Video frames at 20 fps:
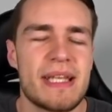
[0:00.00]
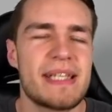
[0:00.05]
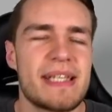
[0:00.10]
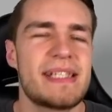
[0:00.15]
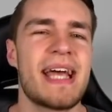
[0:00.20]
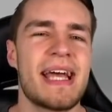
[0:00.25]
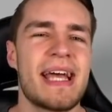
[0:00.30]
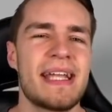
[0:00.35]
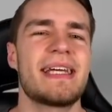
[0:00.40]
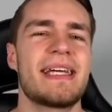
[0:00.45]
there's
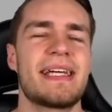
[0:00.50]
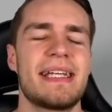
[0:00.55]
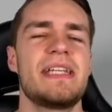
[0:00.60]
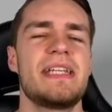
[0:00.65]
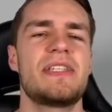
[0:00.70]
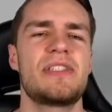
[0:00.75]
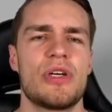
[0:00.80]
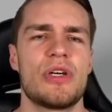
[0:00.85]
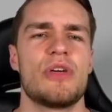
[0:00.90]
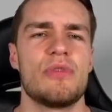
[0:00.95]

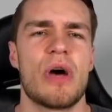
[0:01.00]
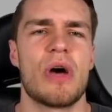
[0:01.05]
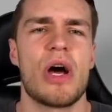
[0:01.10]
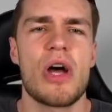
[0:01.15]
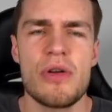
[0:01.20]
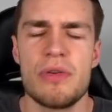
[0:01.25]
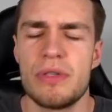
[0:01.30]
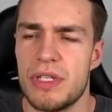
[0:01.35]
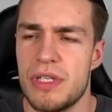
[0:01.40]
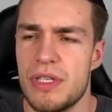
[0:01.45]
technically two
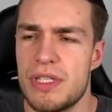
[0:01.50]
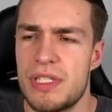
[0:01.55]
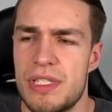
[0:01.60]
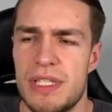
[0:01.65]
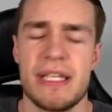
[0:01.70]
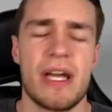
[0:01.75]
owners,